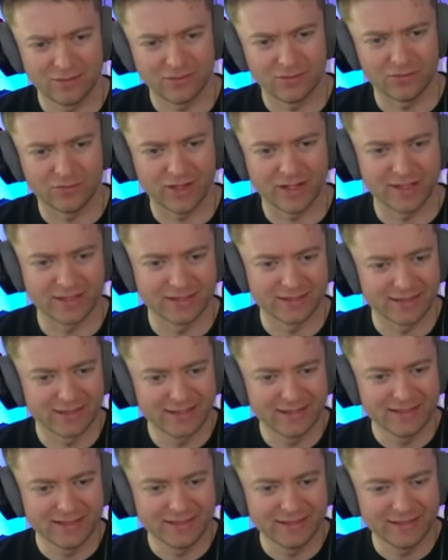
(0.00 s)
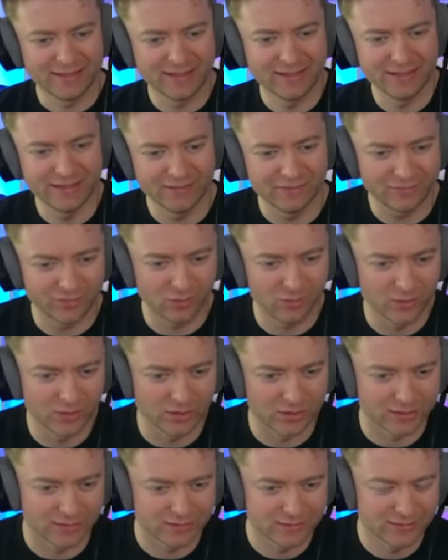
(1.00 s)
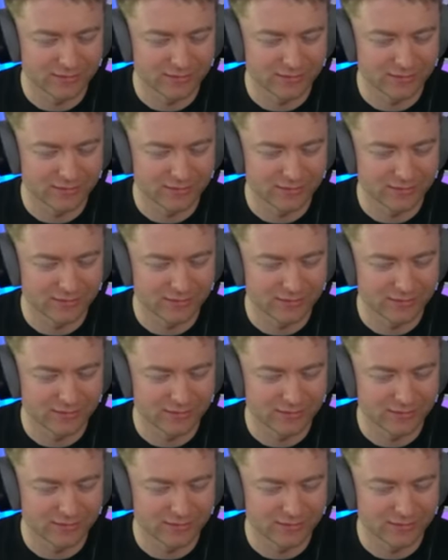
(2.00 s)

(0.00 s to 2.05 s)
All right, E4.